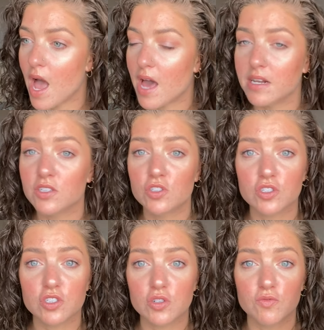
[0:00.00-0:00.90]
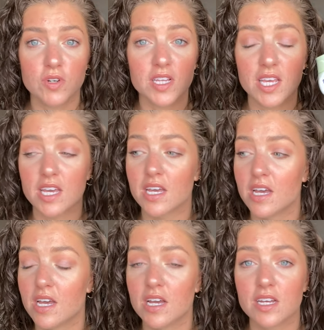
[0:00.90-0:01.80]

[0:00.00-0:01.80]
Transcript: And it's just a really